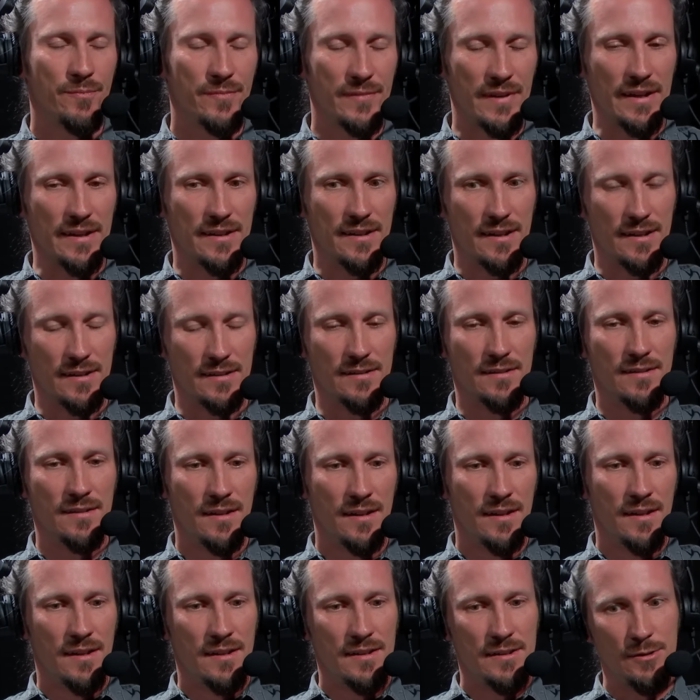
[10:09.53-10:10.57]
they can
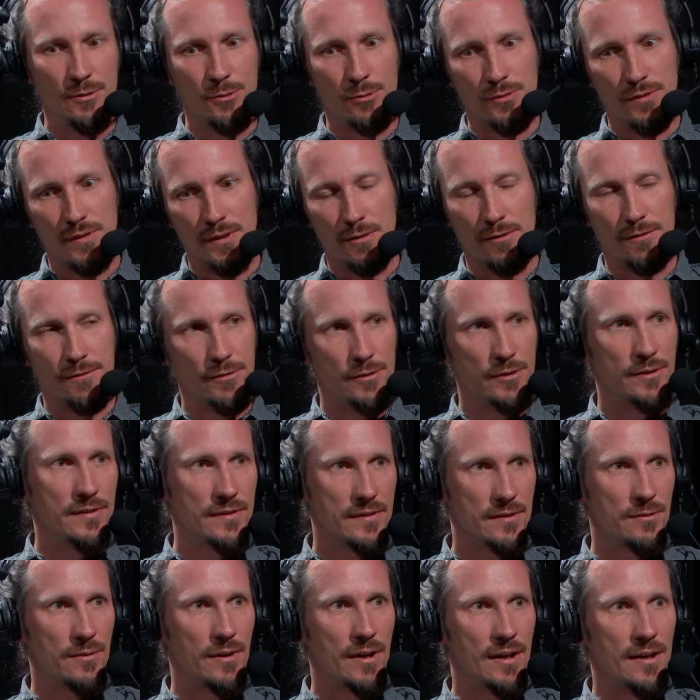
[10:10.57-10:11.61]
use our
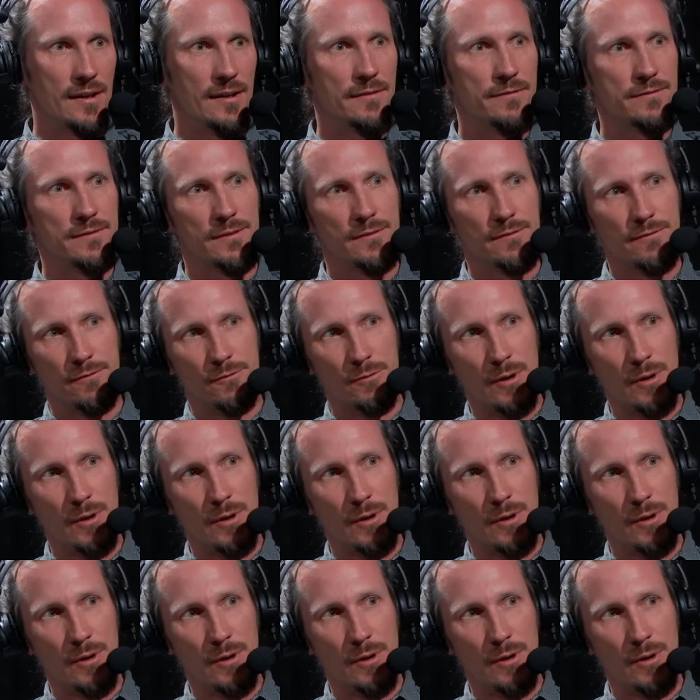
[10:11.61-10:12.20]
first draft,